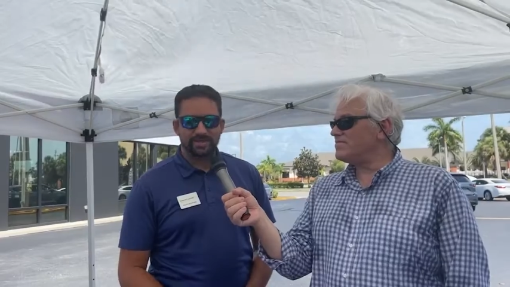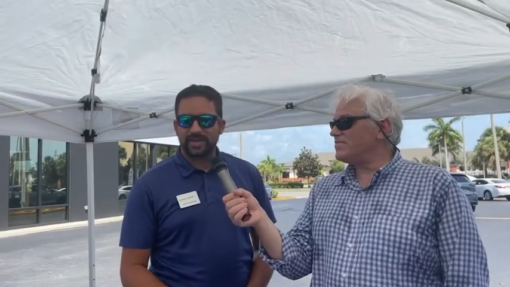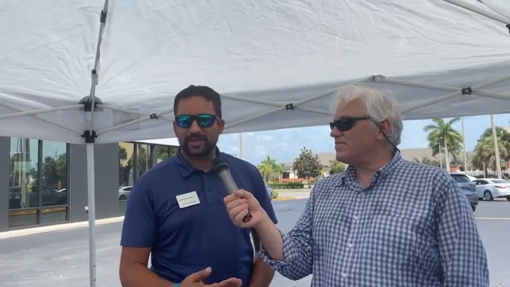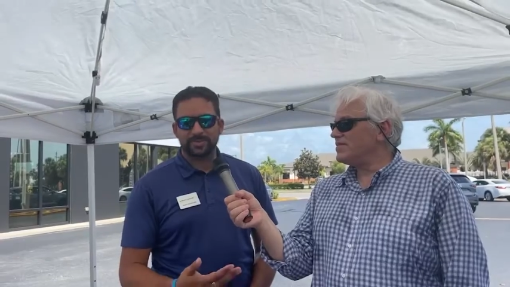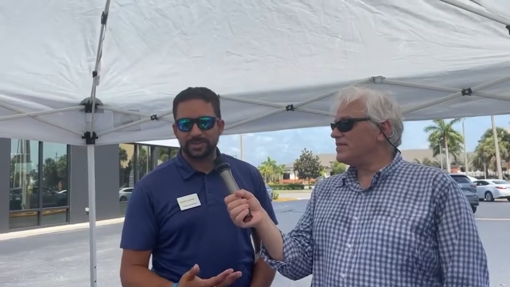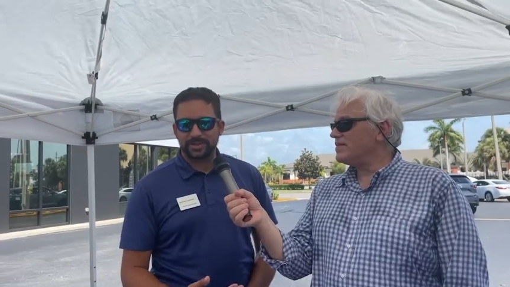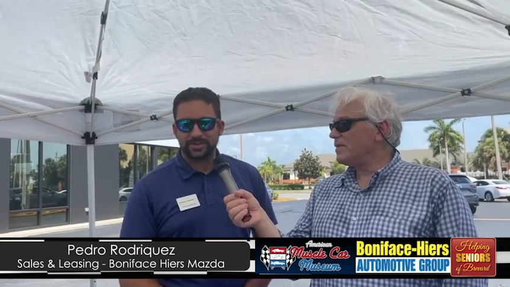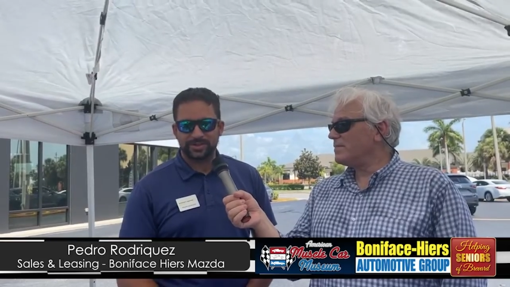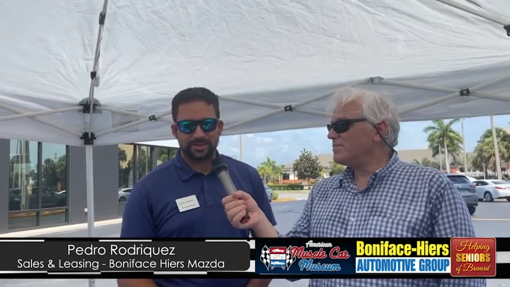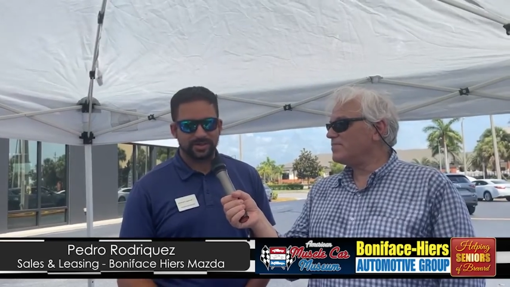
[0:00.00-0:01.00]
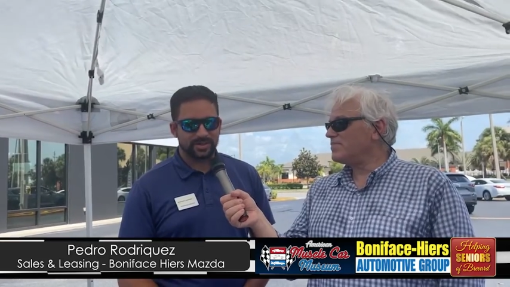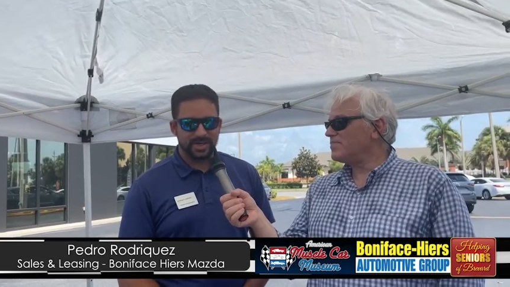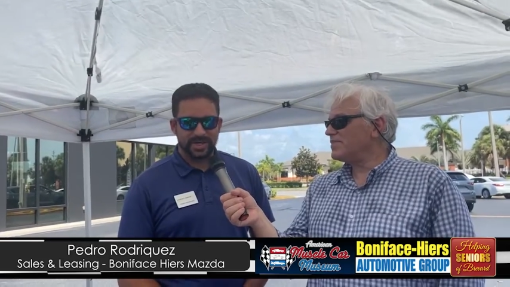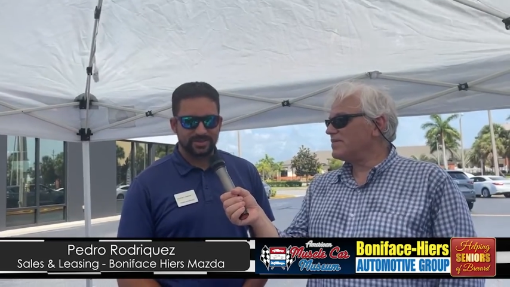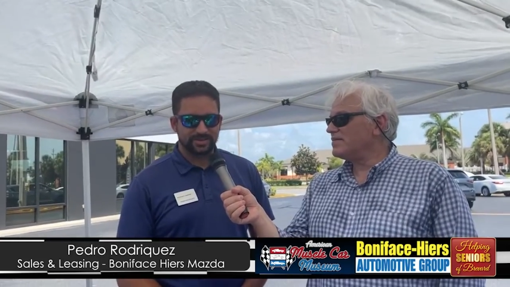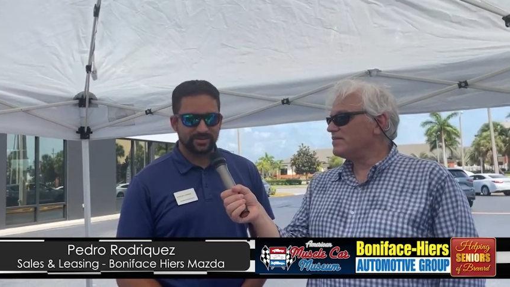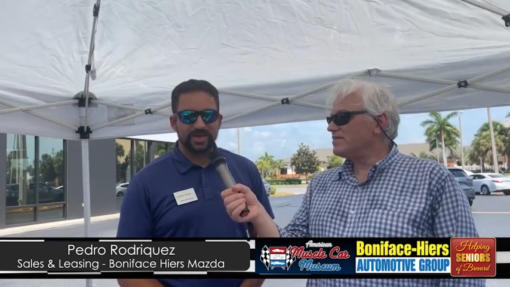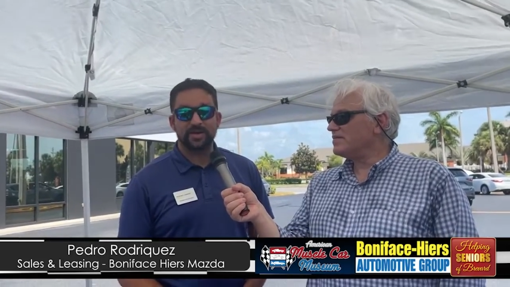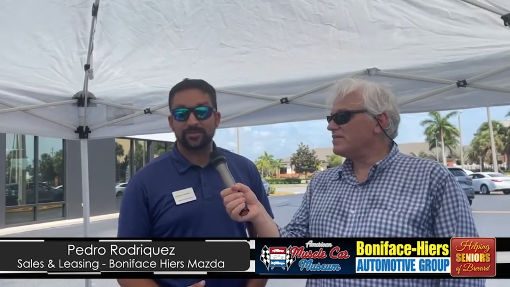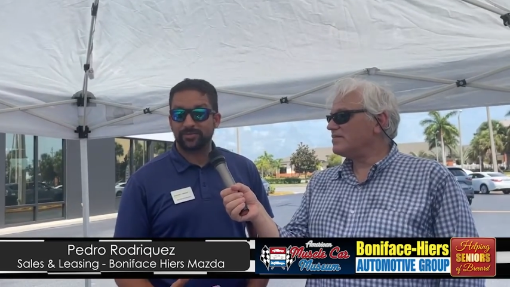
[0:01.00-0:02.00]
Speaker 1: you know, like you just heard, uh, it's a
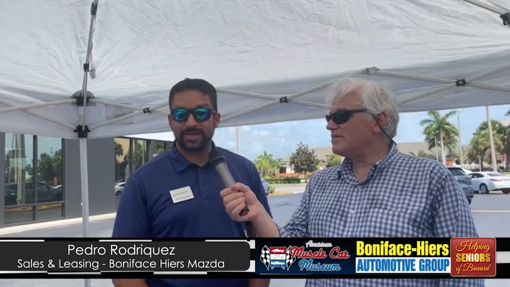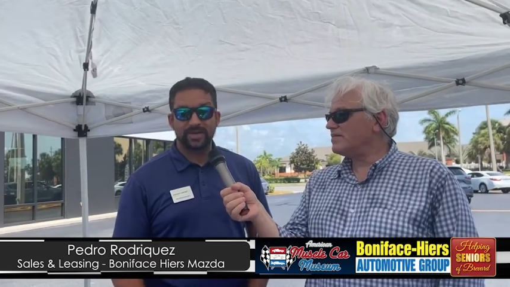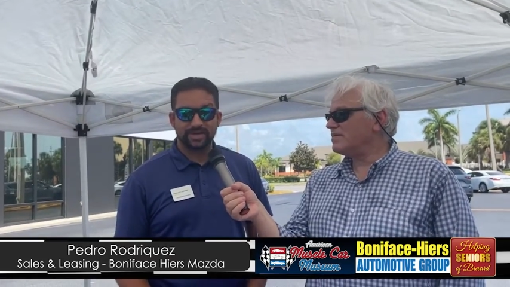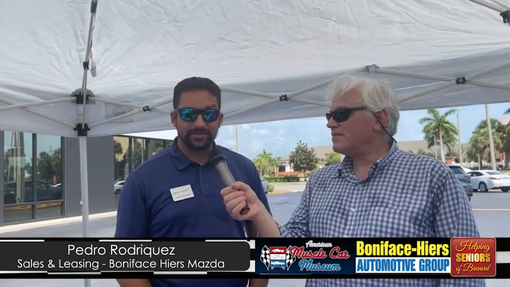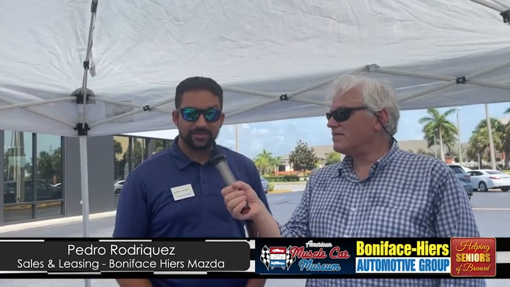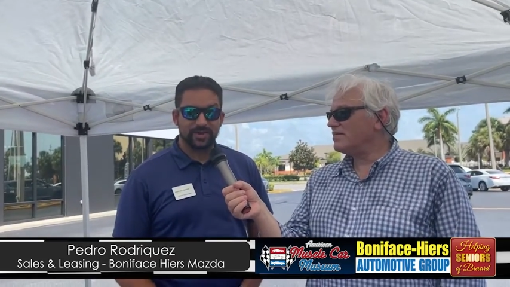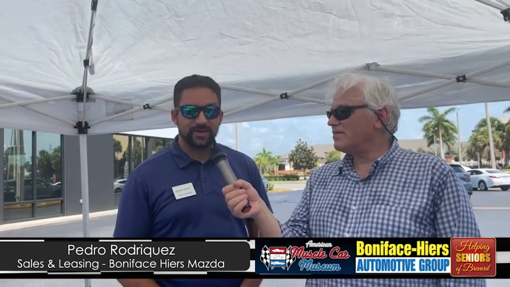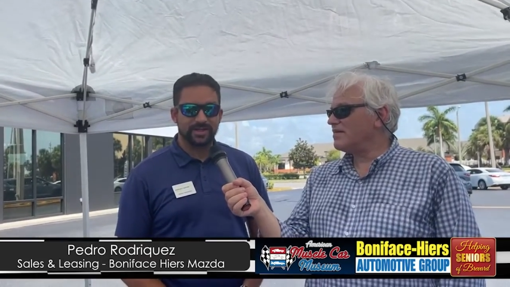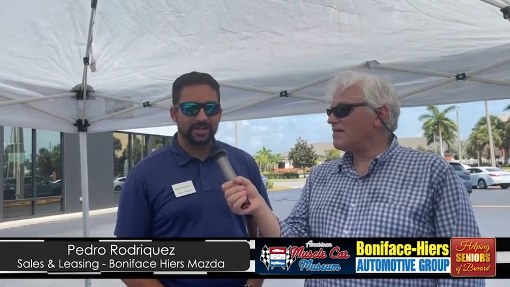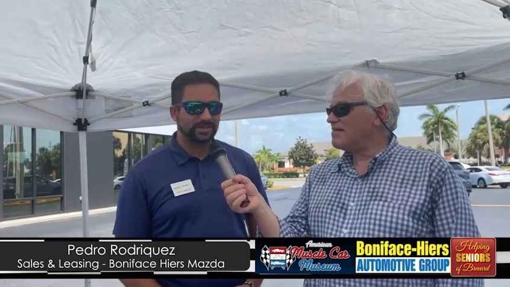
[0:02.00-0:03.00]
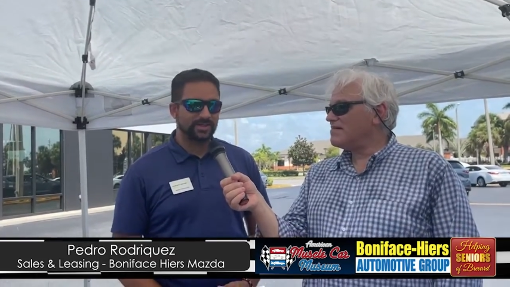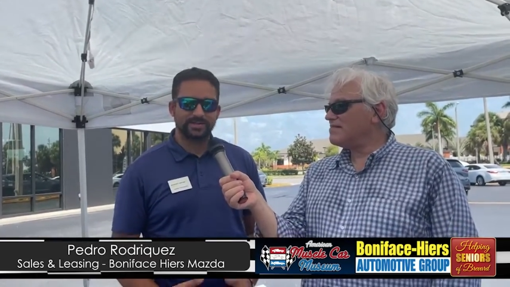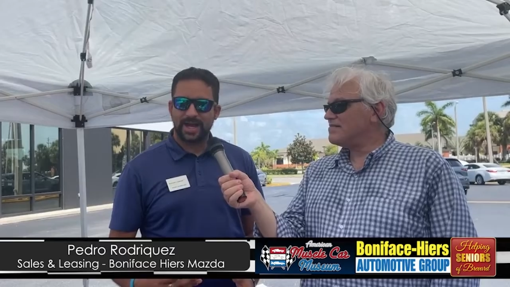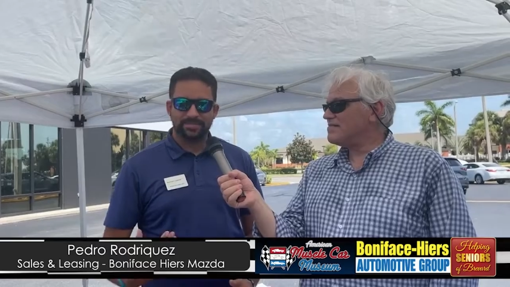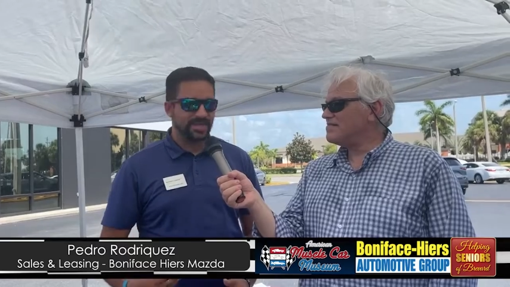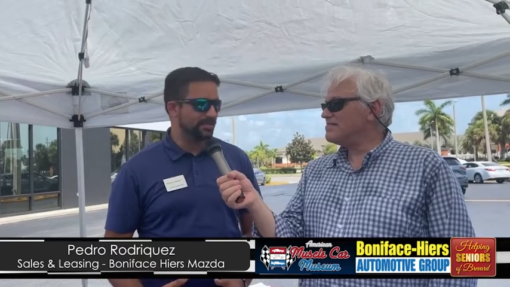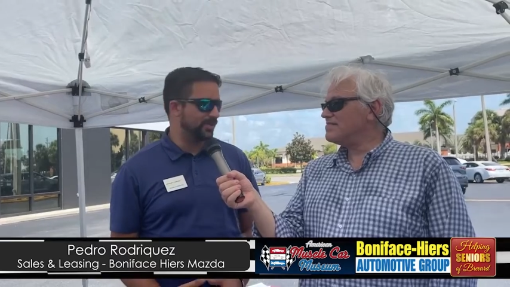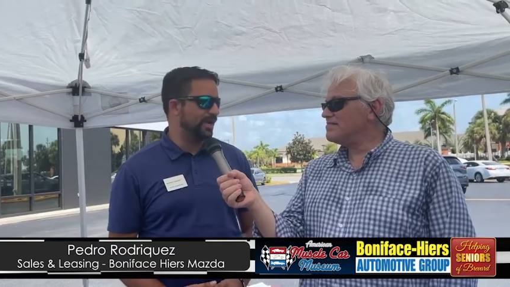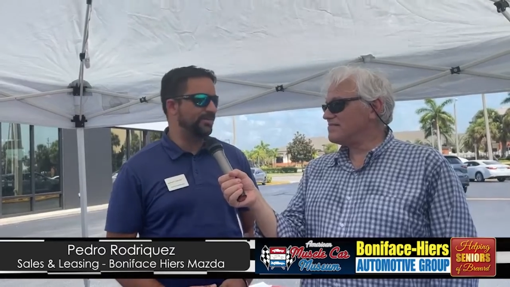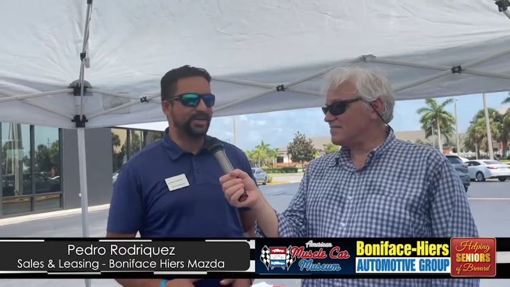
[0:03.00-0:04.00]
great car for down here in Florida. You know, top-down
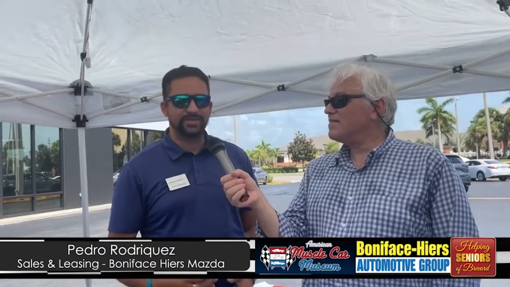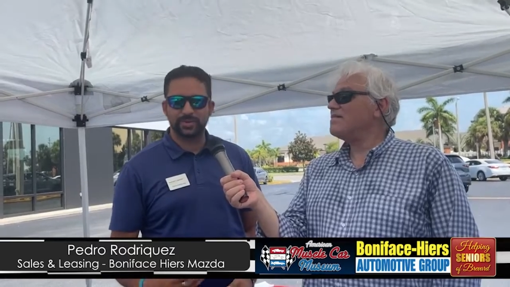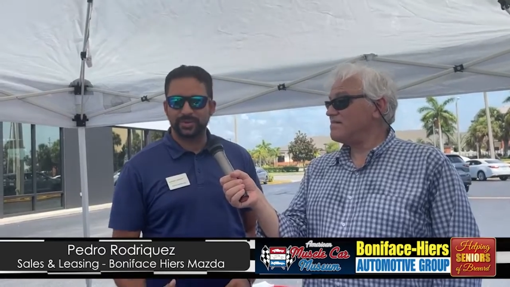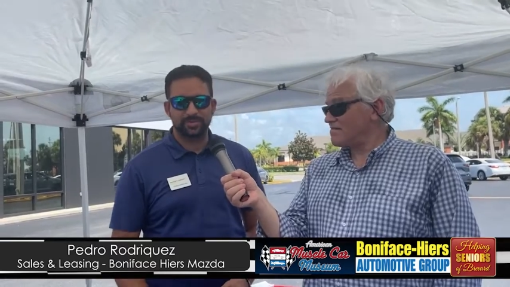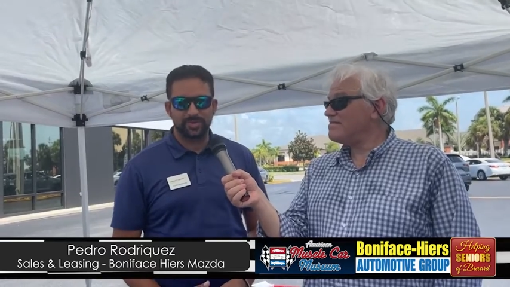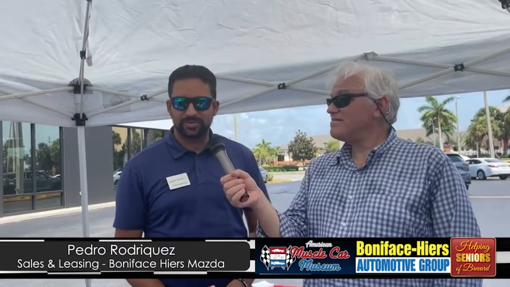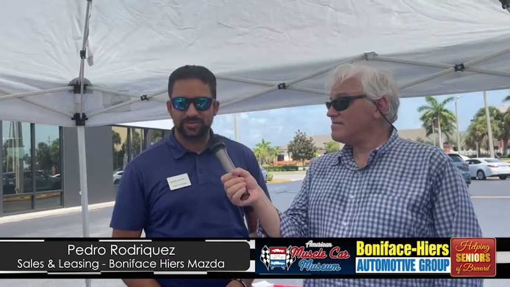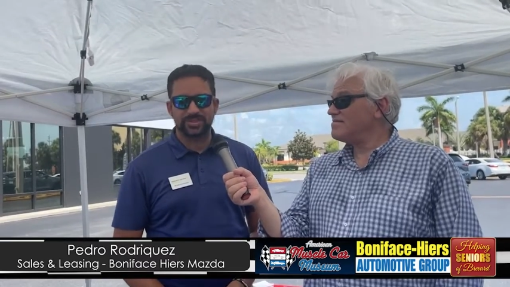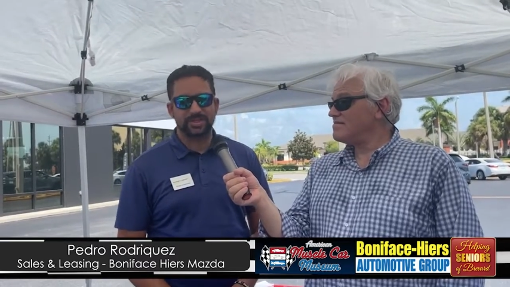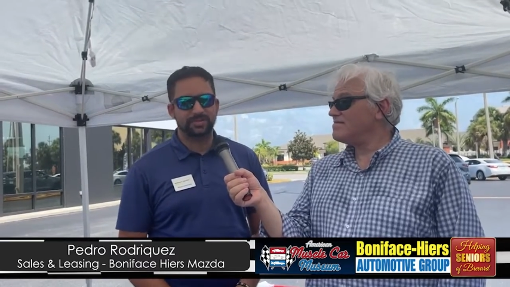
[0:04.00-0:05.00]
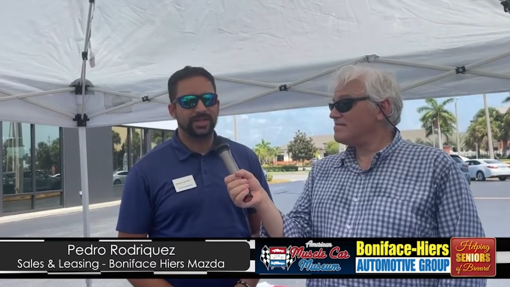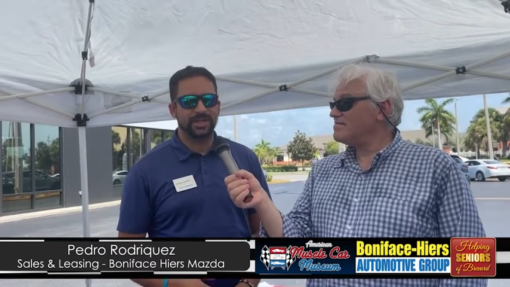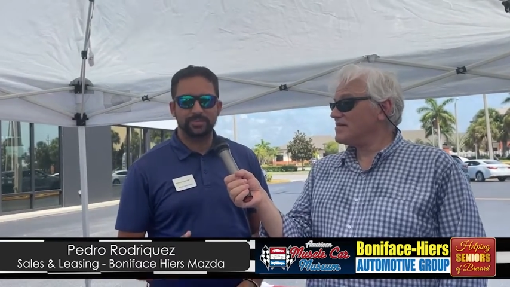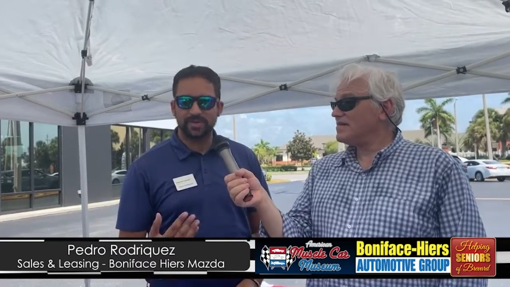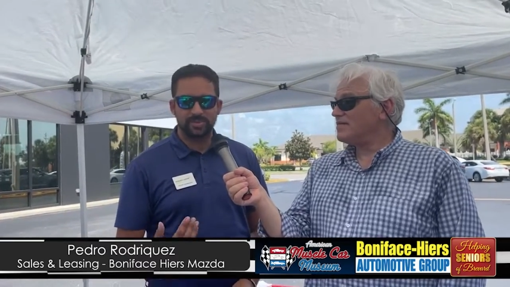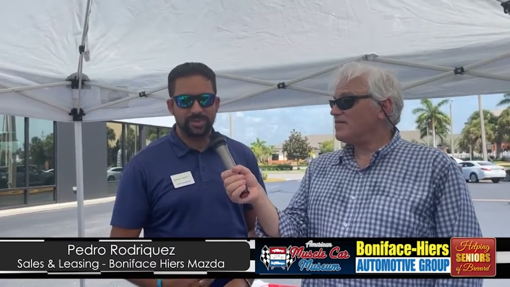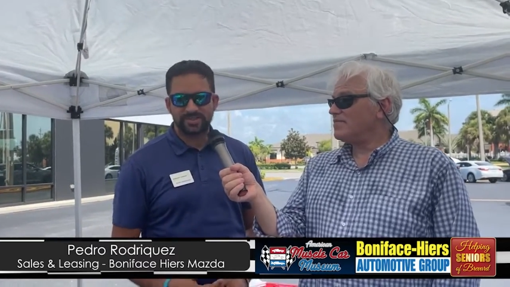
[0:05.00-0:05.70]
driving, enjoying the beautiful scenery. You know,